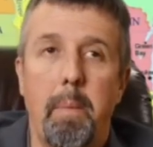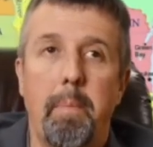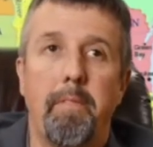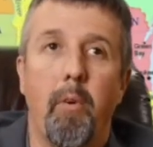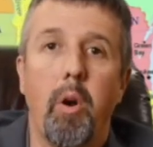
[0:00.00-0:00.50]
But
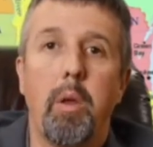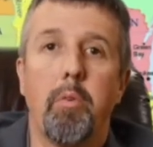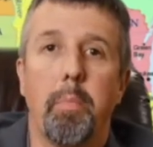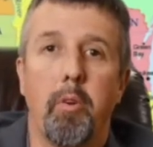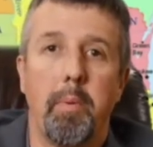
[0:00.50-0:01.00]
before he
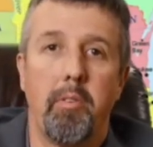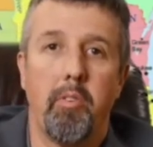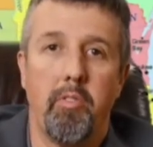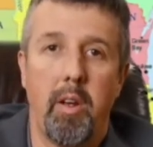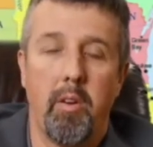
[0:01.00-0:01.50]
was
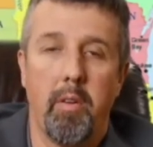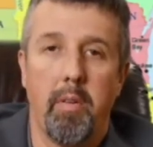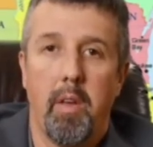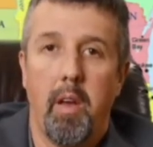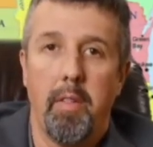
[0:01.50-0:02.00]
Postmaster General
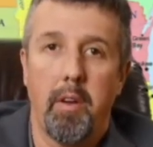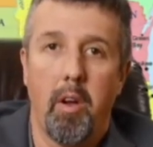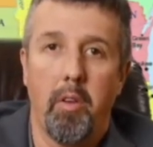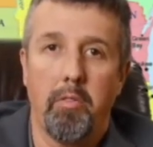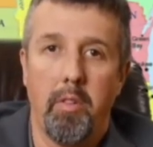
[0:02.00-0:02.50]
of the
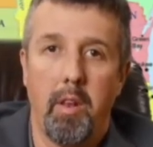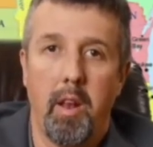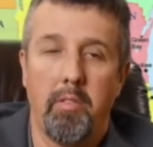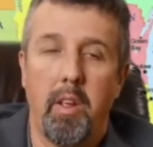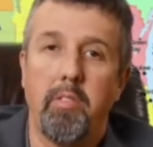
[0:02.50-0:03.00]
colonies in the
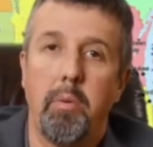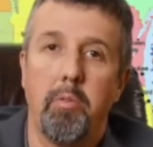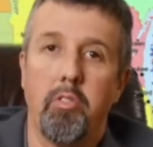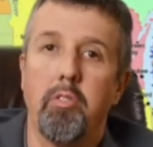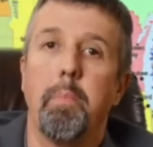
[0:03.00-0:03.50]
United States, he
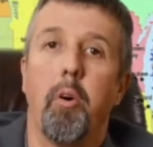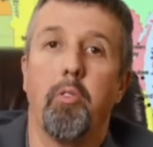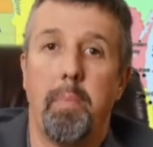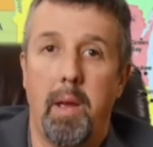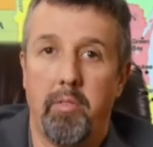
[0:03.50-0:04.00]
was just a
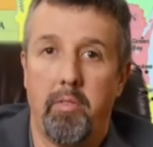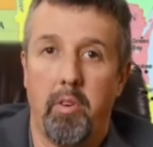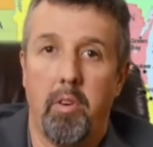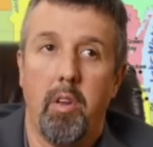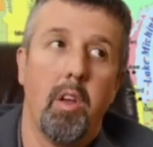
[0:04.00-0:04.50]

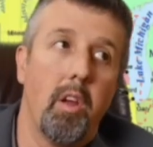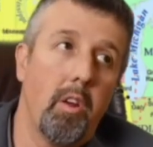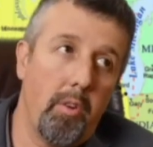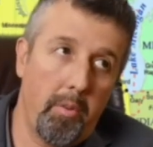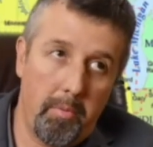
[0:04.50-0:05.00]
postmaster,
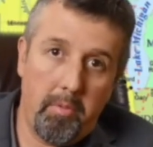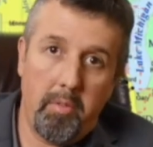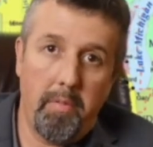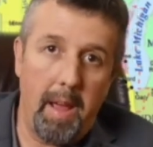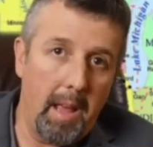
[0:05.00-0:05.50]

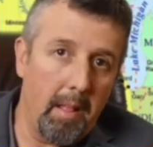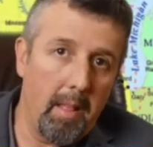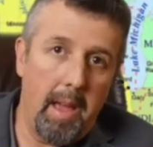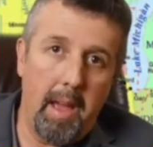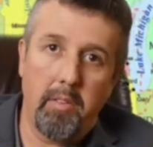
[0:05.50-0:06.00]
surveying
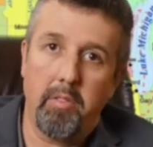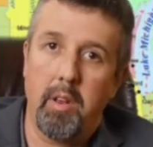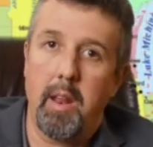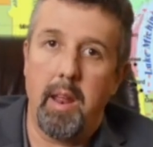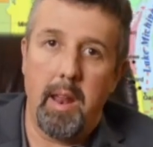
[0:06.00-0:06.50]
lands
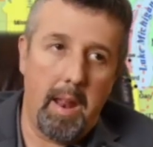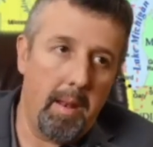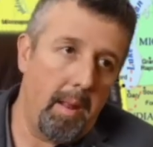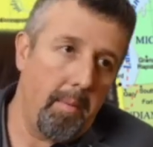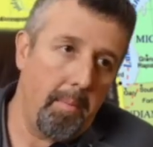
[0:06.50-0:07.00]

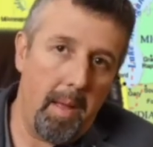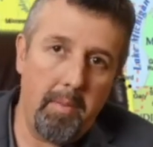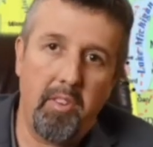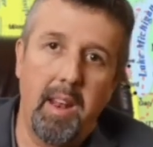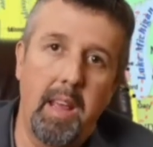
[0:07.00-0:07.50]

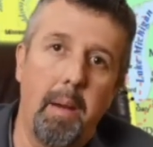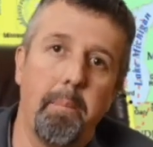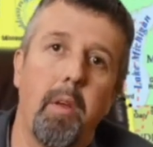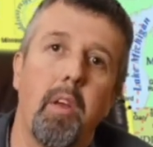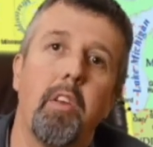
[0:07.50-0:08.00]
and setting
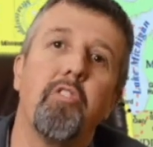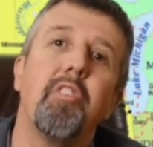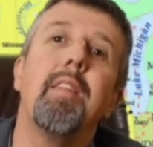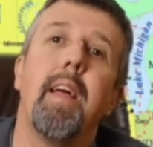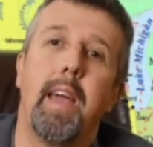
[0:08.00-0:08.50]
up
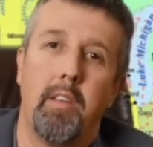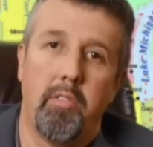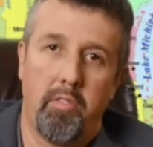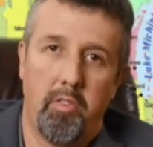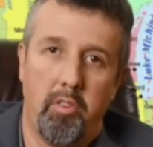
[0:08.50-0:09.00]
sea
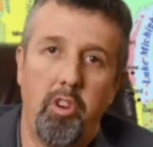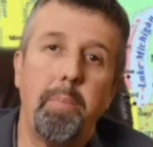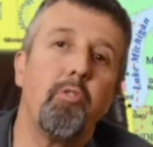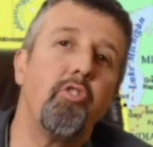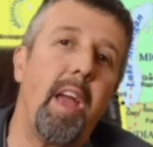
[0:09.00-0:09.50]
lanes, ships